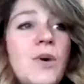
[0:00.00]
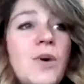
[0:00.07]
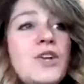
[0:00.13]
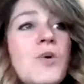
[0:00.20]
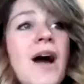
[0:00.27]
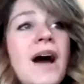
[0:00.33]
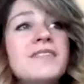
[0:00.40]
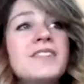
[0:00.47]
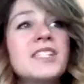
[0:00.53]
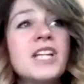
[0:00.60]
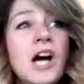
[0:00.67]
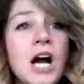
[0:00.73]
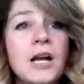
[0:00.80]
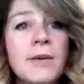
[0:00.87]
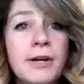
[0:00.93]
why you have to
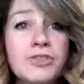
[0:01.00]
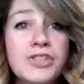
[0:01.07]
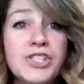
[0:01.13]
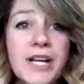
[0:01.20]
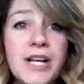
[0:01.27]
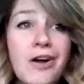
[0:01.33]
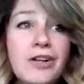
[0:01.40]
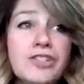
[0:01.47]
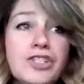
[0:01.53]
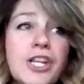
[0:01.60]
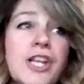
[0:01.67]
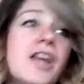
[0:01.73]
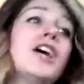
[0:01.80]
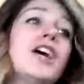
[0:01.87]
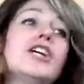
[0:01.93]
talk about Shakeology,
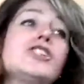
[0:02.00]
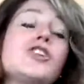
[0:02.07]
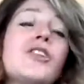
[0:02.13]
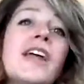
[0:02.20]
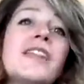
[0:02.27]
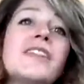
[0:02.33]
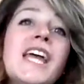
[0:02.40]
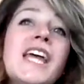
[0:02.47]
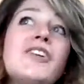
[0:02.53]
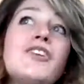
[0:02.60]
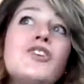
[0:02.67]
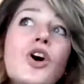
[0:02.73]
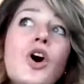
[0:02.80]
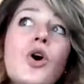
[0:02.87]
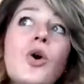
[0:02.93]
so that they
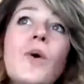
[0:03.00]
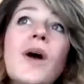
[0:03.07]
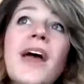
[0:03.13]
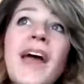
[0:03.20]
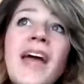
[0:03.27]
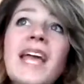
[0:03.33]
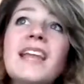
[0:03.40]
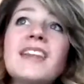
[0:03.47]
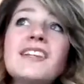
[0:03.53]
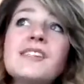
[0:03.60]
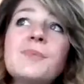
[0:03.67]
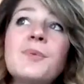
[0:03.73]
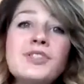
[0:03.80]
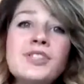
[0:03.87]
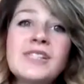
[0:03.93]
know, hey,
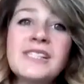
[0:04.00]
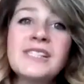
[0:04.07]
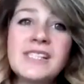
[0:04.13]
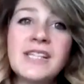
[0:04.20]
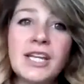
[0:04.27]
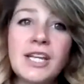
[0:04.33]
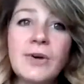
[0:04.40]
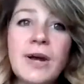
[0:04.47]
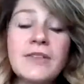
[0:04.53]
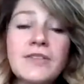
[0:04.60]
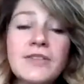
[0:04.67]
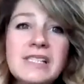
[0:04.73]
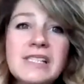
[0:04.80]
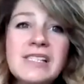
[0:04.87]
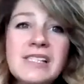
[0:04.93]
this person's sticking around.
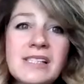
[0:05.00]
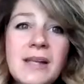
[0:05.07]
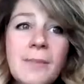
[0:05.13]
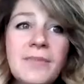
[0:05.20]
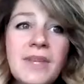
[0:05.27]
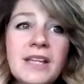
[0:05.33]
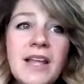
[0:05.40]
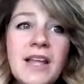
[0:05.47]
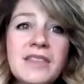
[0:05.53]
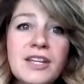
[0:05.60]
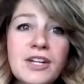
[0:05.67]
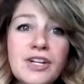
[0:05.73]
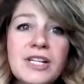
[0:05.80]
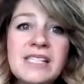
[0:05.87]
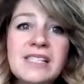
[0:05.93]
This is something that
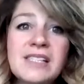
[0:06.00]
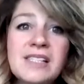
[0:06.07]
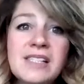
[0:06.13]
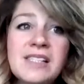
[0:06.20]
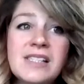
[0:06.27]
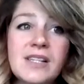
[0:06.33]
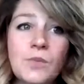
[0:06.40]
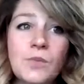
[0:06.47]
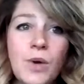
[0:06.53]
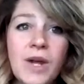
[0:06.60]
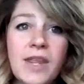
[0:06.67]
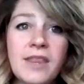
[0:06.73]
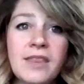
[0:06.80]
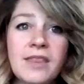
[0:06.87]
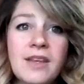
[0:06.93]
they're consistent
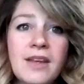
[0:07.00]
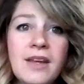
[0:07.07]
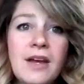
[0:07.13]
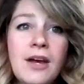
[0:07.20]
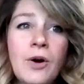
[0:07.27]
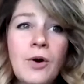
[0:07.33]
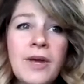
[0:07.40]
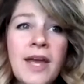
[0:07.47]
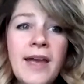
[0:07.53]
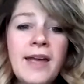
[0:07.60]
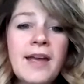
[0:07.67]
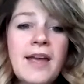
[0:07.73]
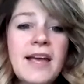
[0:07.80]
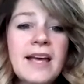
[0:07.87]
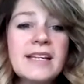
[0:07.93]
with,
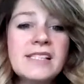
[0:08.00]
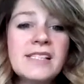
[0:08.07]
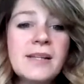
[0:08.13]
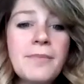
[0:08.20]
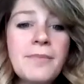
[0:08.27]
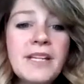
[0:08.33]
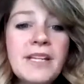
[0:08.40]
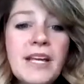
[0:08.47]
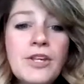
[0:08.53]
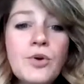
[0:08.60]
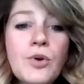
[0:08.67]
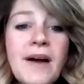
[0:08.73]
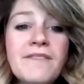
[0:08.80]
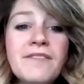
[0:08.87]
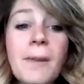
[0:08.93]
okay? It's something that
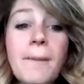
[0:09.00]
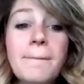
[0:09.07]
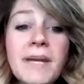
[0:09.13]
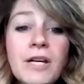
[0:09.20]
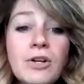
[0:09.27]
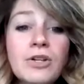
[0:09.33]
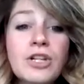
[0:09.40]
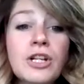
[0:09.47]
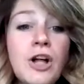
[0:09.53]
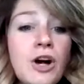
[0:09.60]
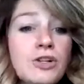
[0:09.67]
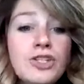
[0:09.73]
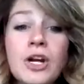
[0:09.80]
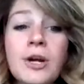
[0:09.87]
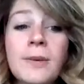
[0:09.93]
you have to build
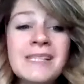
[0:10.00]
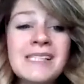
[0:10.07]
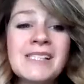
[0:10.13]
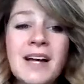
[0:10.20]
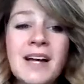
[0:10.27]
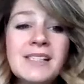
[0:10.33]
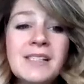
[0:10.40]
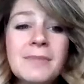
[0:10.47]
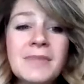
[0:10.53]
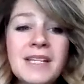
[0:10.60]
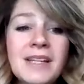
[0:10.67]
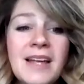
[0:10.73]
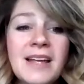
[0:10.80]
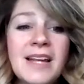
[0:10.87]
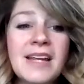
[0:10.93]
long term. It's not
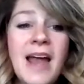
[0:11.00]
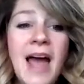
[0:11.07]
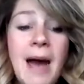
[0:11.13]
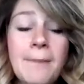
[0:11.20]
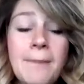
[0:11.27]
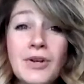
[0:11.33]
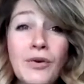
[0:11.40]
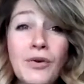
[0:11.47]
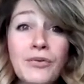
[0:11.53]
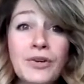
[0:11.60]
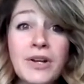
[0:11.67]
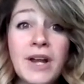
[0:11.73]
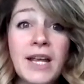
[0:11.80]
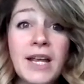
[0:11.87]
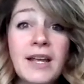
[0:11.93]
something that can happen
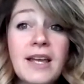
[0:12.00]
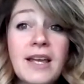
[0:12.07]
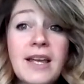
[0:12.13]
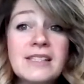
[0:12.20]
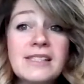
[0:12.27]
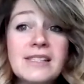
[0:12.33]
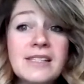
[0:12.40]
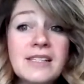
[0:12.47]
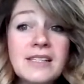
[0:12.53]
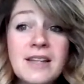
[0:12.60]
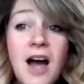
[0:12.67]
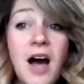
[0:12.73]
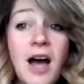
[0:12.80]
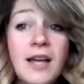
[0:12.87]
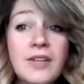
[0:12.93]
overnight. It's
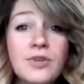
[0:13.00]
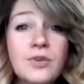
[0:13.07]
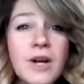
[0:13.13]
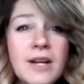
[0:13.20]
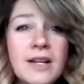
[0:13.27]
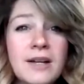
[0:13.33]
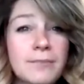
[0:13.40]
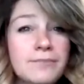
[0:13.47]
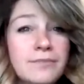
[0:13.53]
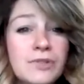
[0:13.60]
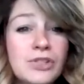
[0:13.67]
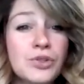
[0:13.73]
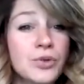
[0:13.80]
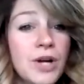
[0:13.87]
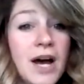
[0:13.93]
not. You
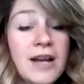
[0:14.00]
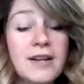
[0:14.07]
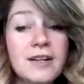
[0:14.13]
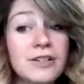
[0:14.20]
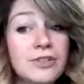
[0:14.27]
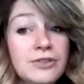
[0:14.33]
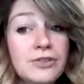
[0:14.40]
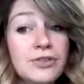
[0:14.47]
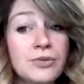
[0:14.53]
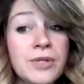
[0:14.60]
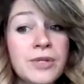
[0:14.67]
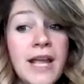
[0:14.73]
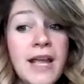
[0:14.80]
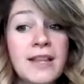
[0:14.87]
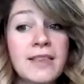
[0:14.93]
gotta
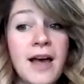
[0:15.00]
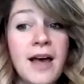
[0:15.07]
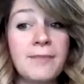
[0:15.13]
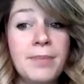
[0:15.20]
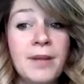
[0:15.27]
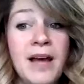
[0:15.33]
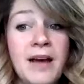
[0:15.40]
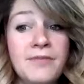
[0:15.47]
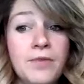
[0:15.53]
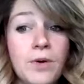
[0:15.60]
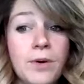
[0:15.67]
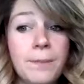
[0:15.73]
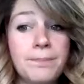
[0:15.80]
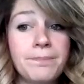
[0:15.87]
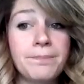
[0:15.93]
create that
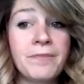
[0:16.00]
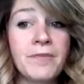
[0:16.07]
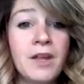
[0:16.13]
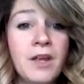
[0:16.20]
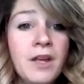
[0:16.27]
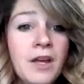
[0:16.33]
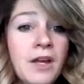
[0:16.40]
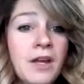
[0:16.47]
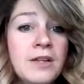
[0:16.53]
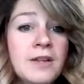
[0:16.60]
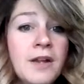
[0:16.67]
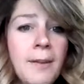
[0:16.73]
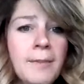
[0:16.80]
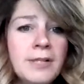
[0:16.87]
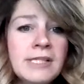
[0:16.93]
platform.
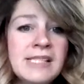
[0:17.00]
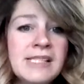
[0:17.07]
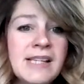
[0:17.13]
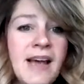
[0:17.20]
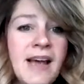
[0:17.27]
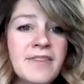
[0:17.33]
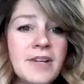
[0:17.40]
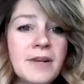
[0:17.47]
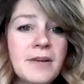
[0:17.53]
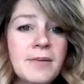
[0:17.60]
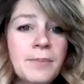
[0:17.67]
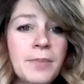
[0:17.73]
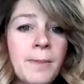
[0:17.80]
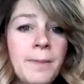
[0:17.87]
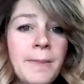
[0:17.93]
Number
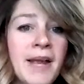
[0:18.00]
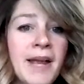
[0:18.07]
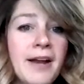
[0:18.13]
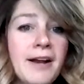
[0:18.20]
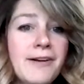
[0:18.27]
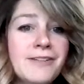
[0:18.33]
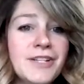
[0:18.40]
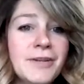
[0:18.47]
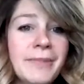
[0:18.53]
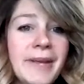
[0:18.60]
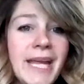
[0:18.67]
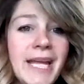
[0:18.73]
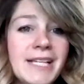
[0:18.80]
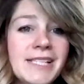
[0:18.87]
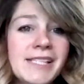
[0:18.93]
7, prepare to
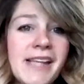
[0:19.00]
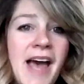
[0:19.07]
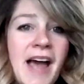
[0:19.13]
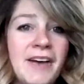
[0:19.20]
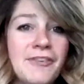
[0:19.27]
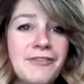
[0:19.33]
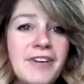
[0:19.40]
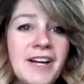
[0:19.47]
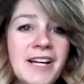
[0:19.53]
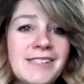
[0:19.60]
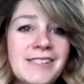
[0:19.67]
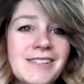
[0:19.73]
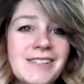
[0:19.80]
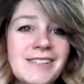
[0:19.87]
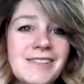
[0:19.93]
make
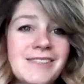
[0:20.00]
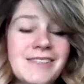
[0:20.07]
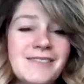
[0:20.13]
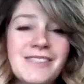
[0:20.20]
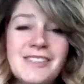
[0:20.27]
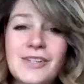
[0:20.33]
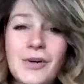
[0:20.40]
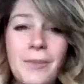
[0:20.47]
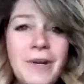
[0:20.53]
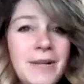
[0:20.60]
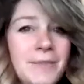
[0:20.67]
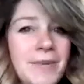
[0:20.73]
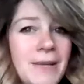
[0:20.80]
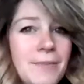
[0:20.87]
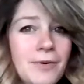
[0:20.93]
sacrifices. So
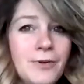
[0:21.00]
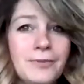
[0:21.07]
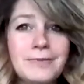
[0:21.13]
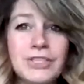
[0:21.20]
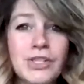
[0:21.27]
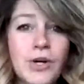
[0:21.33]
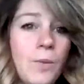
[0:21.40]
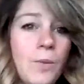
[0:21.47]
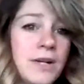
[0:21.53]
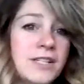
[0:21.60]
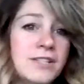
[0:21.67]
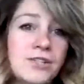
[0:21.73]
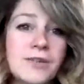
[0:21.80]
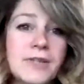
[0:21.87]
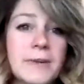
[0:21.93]
many people don't want to
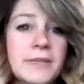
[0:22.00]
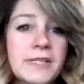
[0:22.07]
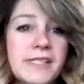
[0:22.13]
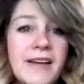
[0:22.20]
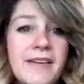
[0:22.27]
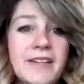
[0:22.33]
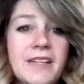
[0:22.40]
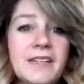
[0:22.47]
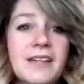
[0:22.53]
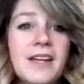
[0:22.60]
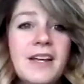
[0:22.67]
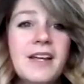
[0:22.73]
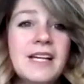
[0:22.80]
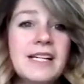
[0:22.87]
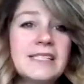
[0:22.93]
do number 7.
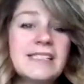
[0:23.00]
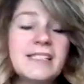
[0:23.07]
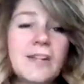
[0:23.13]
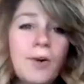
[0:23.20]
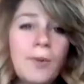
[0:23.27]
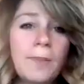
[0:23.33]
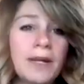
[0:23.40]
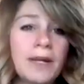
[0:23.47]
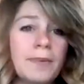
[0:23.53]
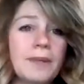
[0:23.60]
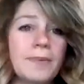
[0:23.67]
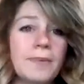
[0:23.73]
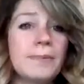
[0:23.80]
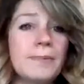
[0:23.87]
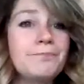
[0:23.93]
So many
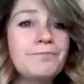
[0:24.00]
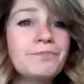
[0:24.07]
people.